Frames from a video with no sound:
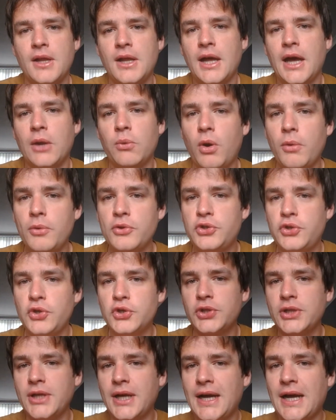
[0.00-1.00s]
And what would
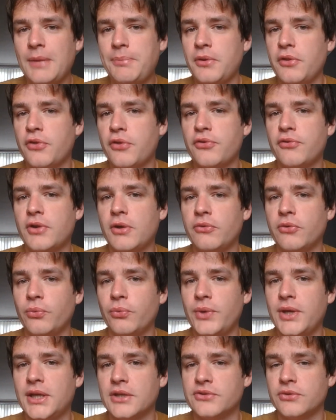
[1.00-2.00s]
usually happen throughout the
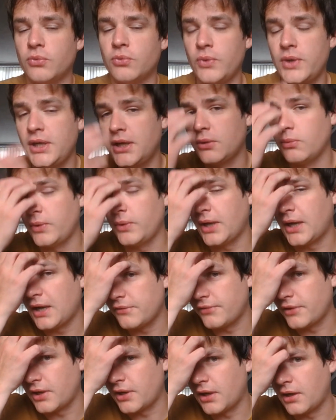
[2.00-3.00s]
week is that we
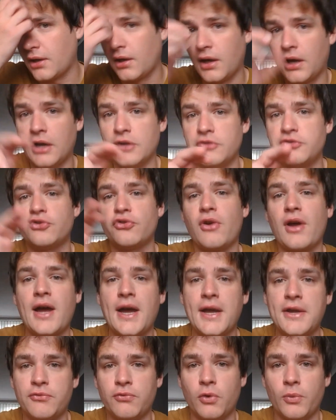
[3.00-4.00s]
have a
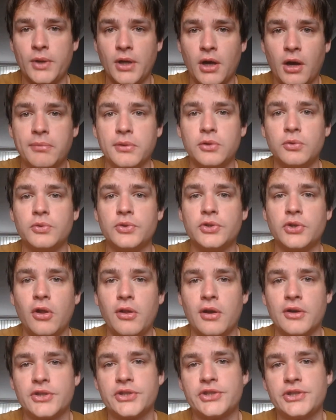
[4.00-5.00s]
drive where we upload all
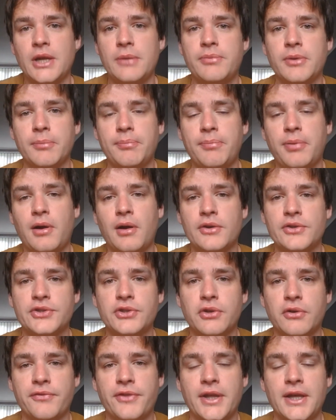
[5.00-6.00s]
our separate parts
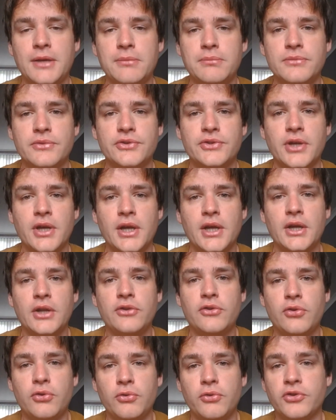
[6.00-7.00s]
of the hymns
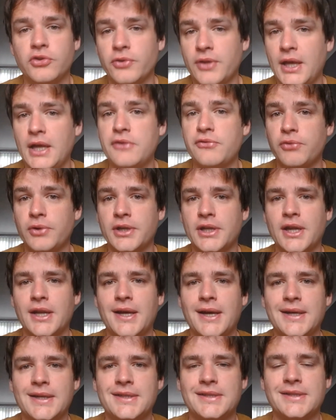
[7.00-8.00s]
to, so that everyone can
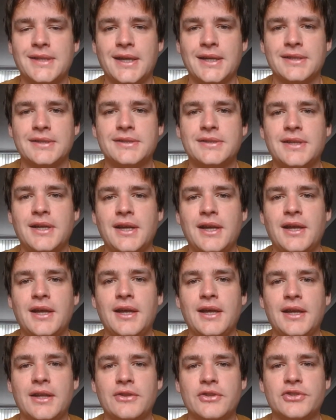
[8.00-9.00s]
access
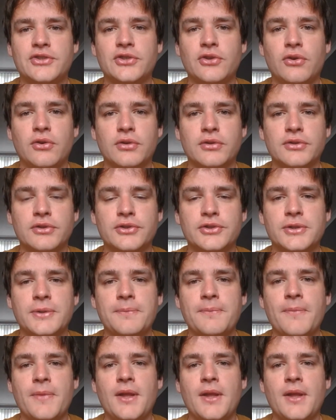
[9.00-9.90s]
the songs.